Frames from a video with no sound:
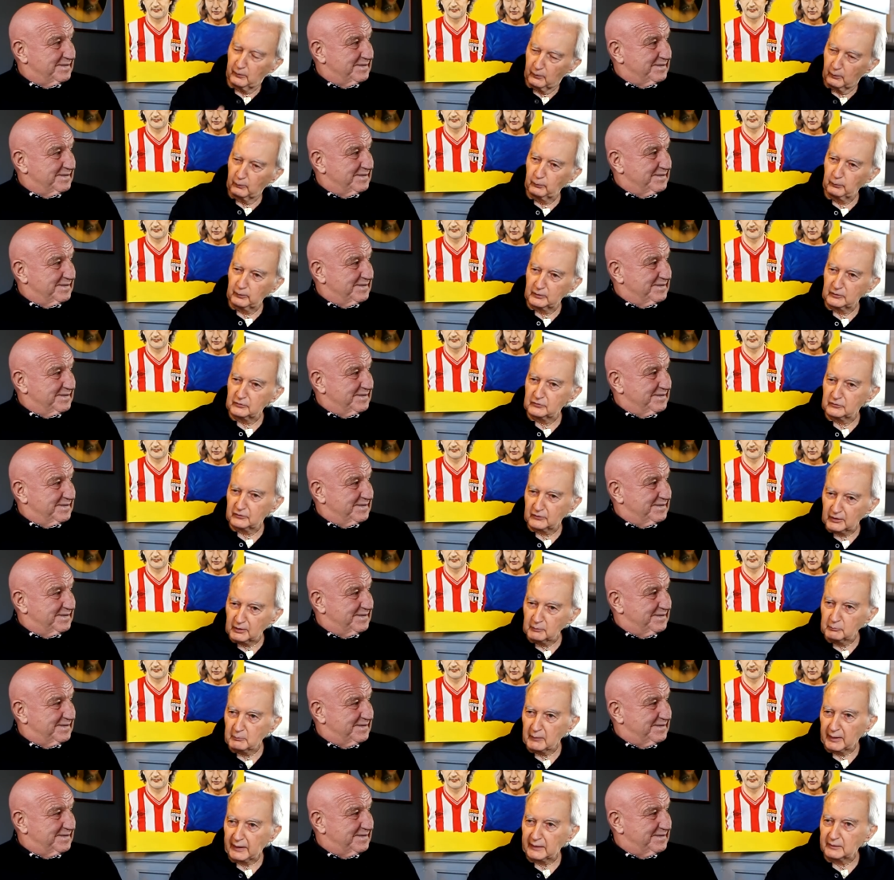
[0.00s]
Speaker 1: all his
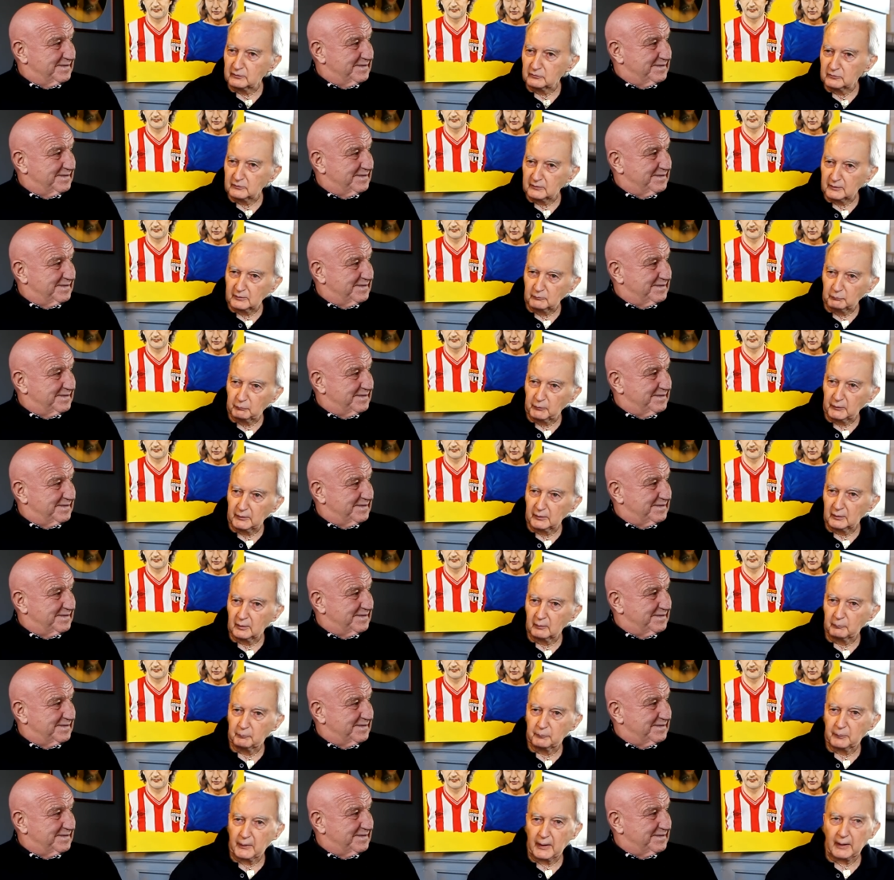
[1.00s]
teammates, they'd be
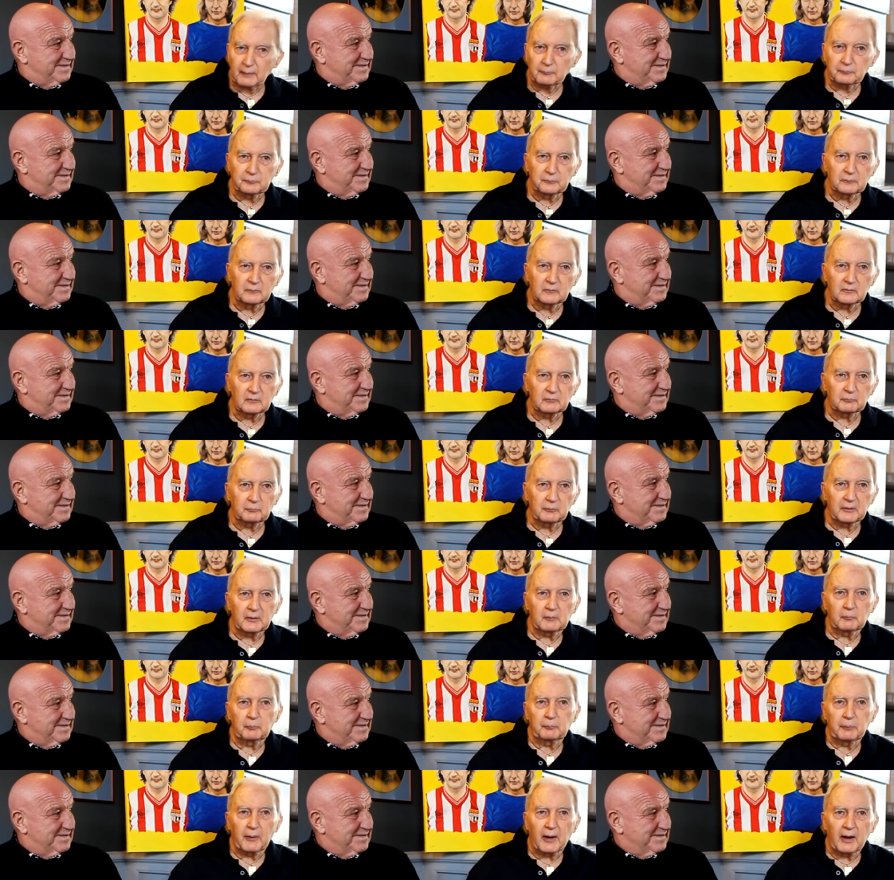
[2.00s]
in the pub
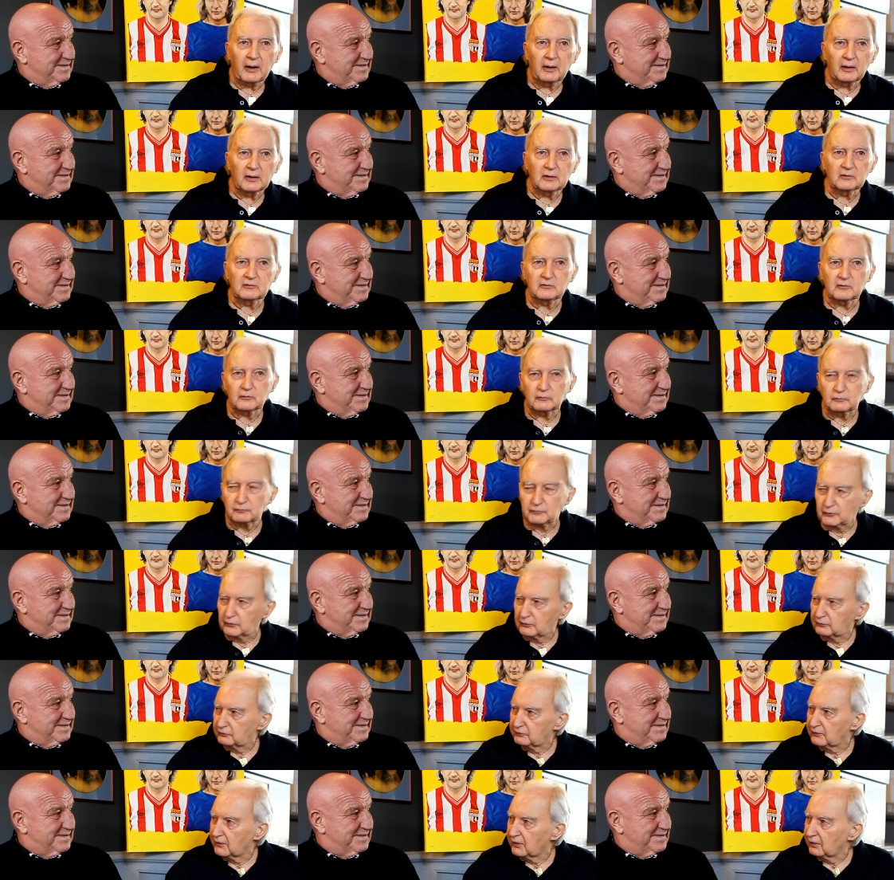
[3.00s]
in parties till 4
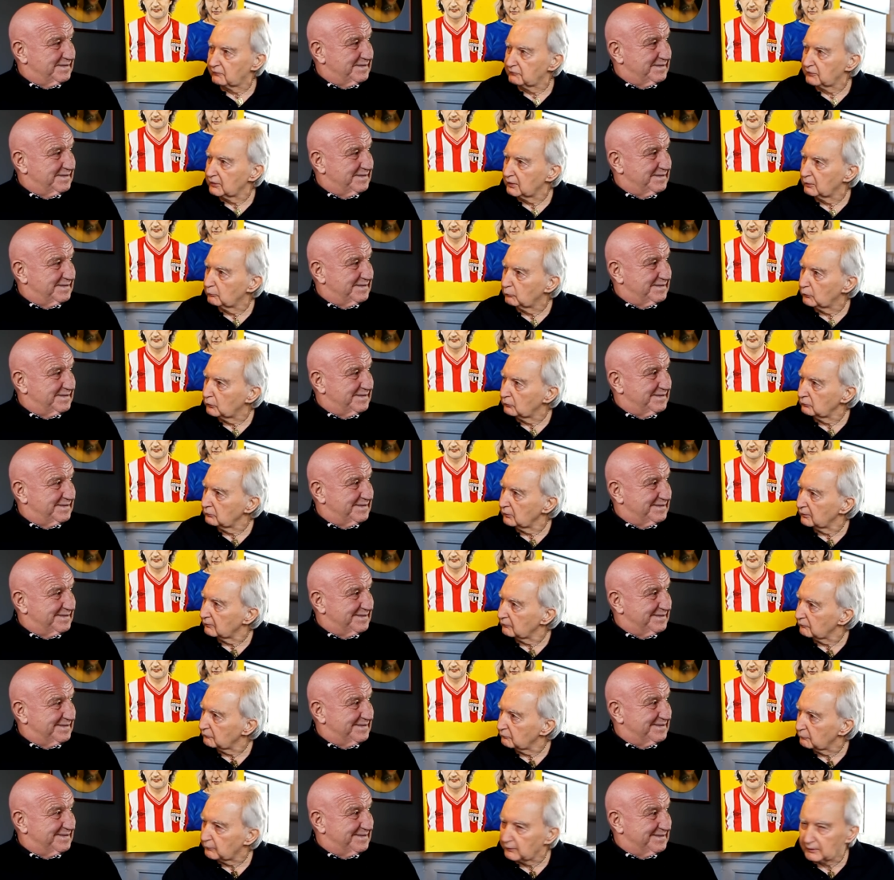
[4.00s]
or 5 in the
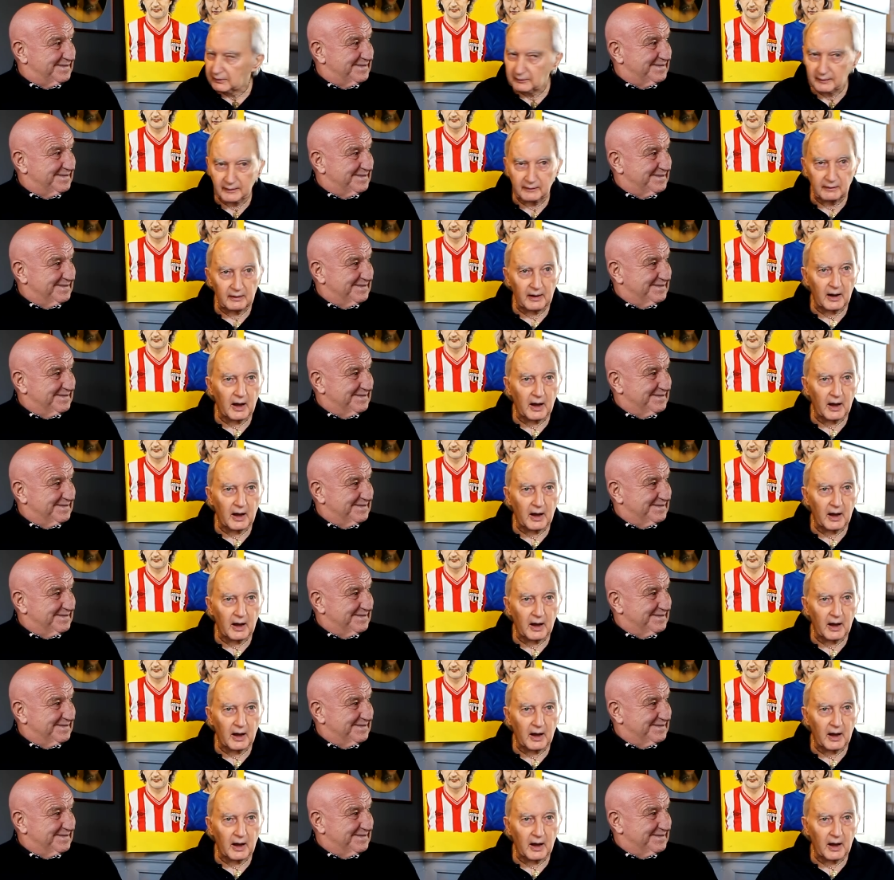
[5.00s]
morning, be there